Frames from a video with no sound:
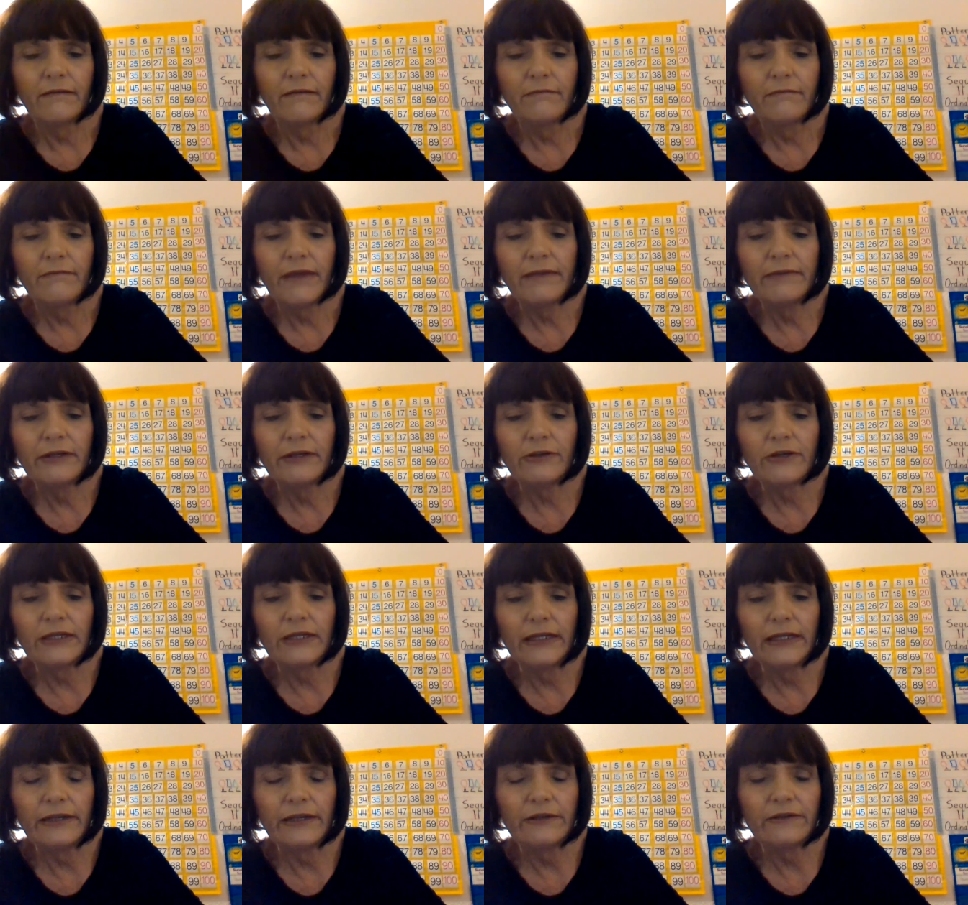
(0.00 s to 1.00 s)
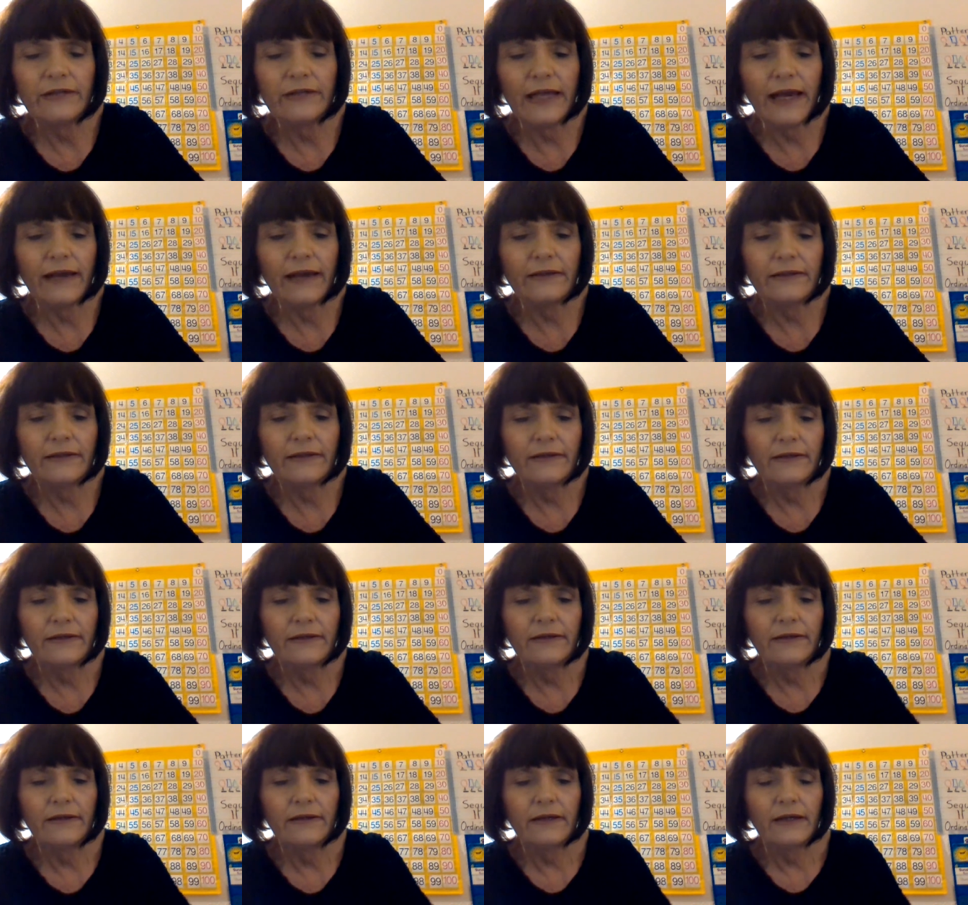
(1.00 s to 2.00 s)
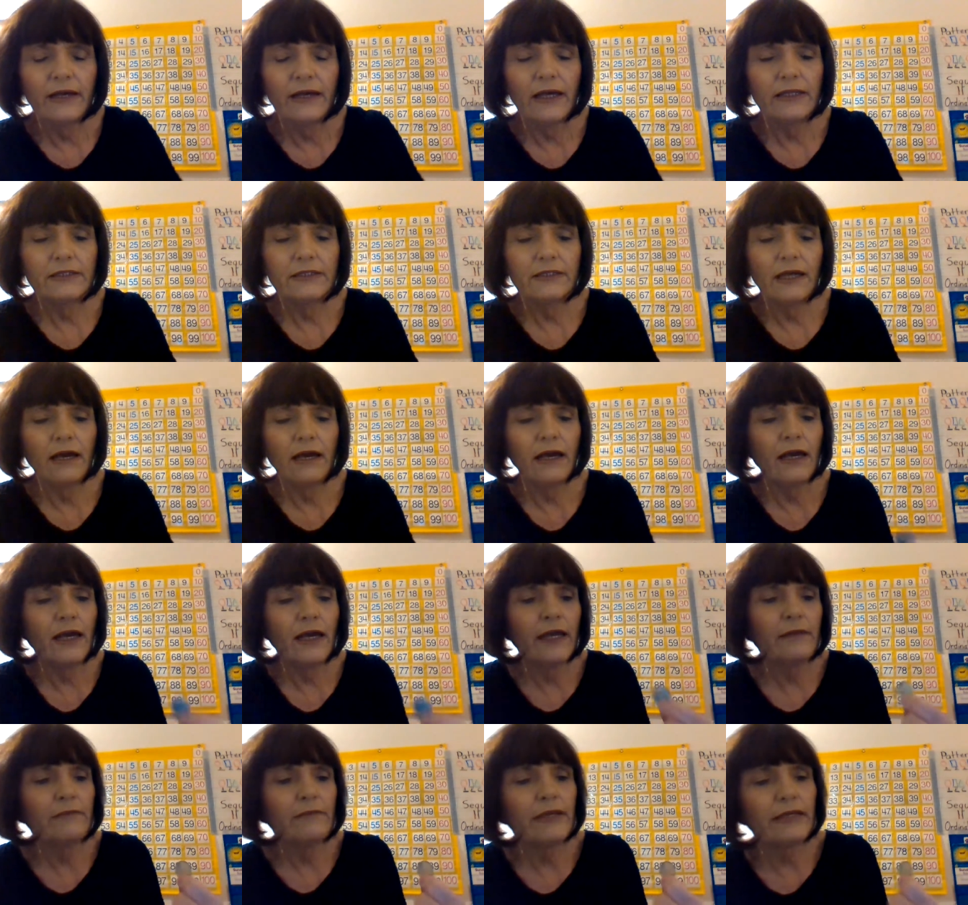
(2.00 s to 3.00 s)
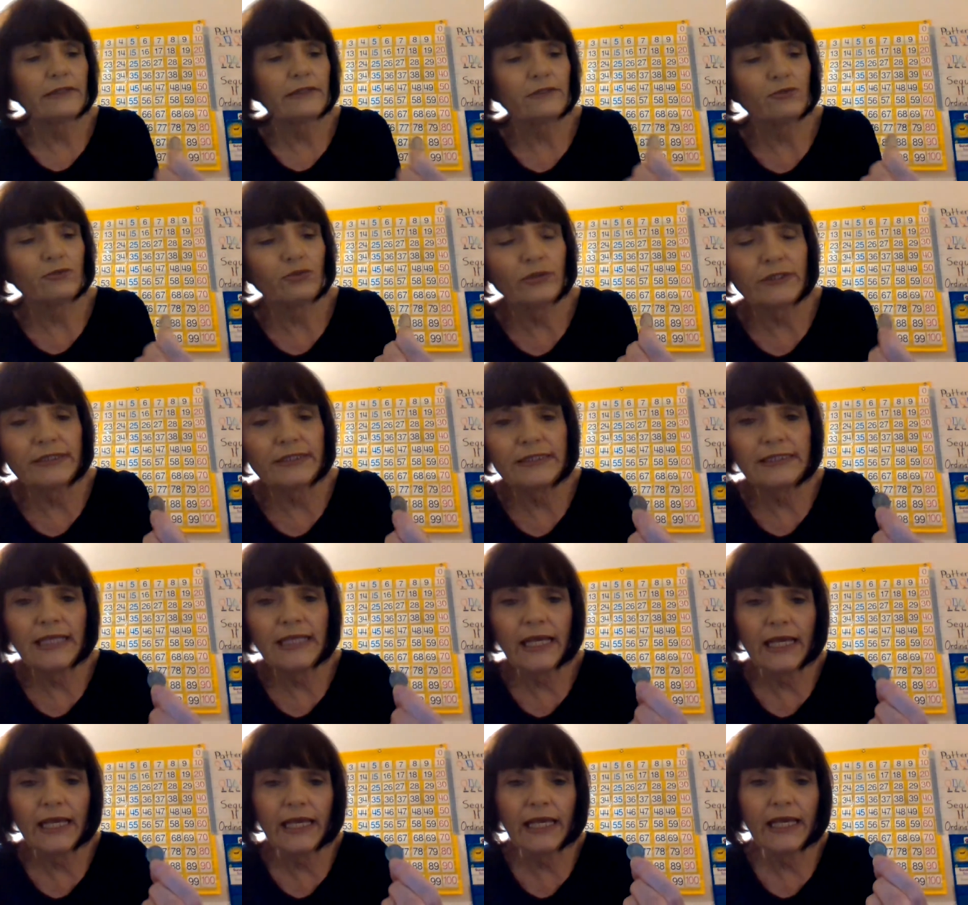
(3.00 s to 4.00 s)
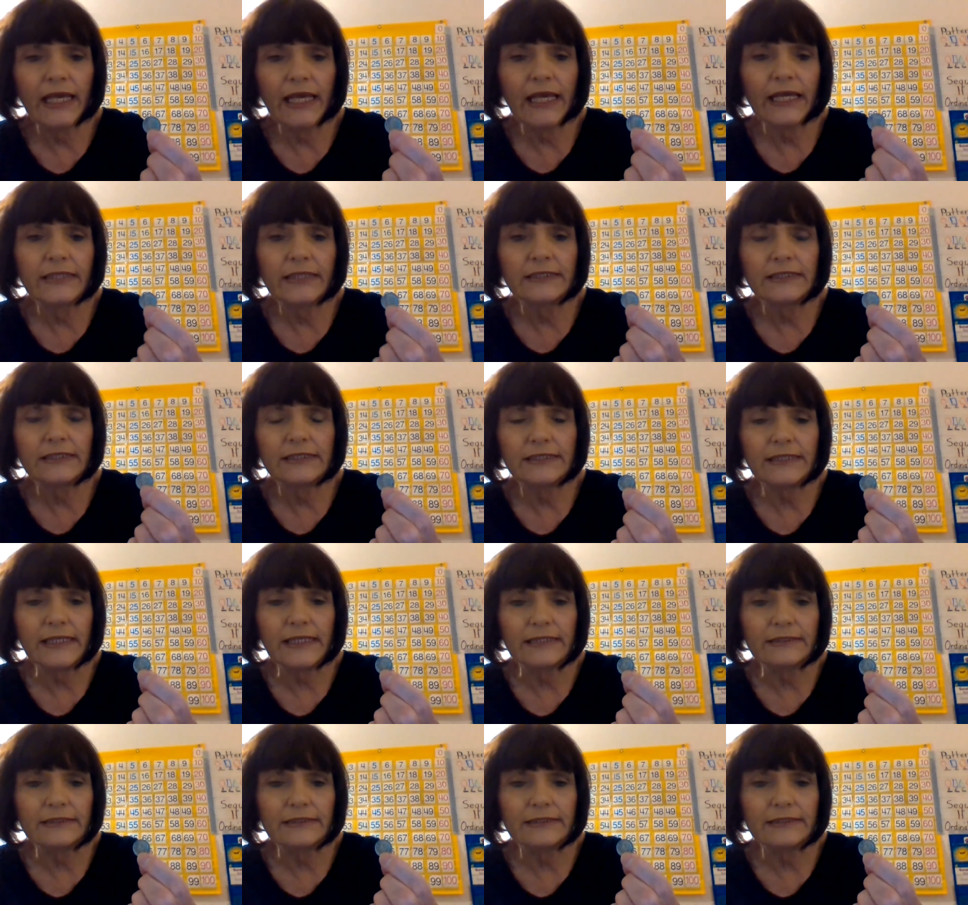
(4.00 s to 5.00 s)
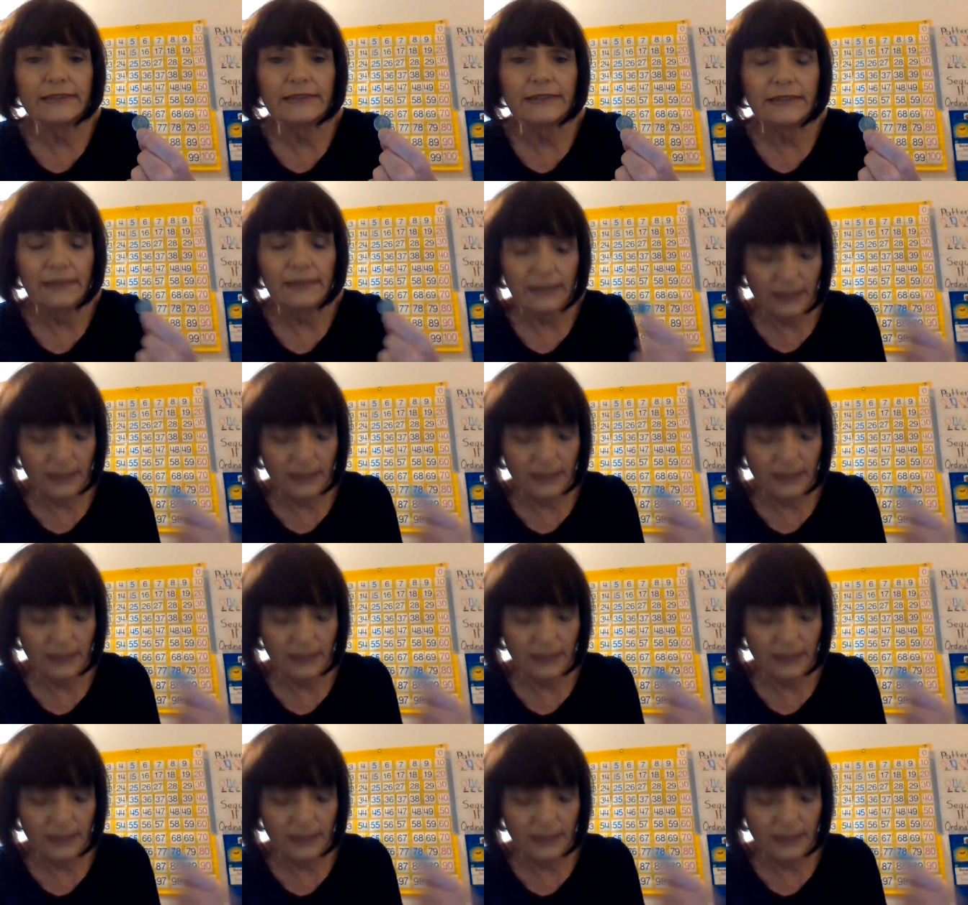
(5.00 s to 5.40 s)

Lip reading: Maybe you can hear that. A dime is worth 10 cents.